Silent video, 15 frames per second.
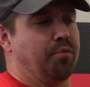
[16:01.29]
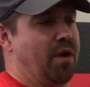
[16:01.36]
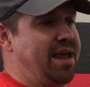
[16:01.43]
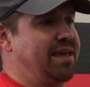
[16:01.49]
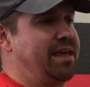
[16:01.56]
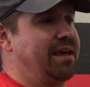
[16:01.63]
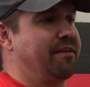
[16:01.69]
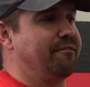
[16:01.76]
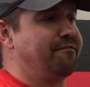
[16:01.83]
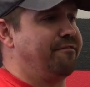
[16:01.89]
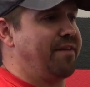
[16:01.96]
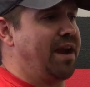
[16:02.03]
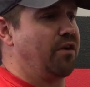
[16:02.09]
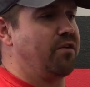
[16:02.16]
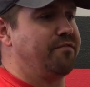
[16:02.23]
breaking a
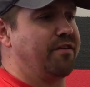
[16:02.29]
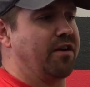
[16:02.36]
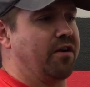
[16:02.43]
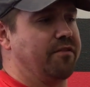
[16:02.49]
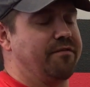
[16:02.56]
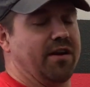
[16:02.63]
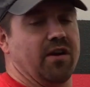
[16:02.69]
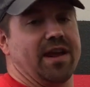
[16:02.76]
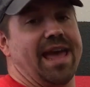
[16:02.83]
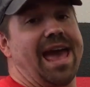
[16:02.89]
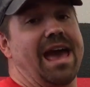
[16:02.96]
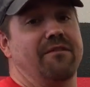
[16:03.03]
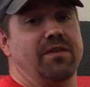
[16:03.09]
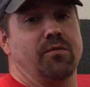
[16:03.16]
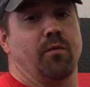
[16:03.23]
very, very, very
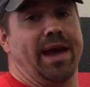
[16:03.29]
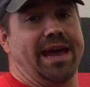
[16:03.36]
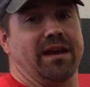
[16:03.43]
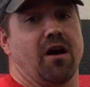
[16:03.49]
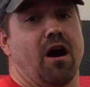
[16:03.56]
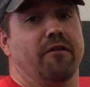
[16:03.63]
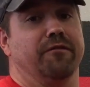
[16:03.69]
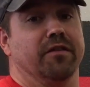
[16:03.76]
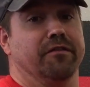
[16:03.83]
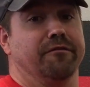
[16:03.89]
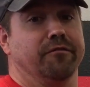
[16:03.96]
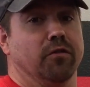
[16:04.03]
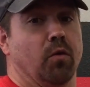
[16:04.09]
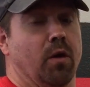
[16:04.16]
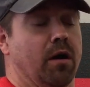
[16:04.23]
heavy weight off of the
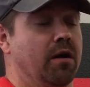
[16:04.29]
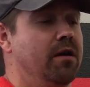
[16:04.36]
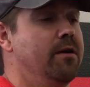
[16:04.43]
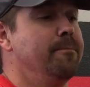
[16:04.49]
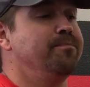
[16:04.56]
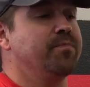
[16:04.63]
floor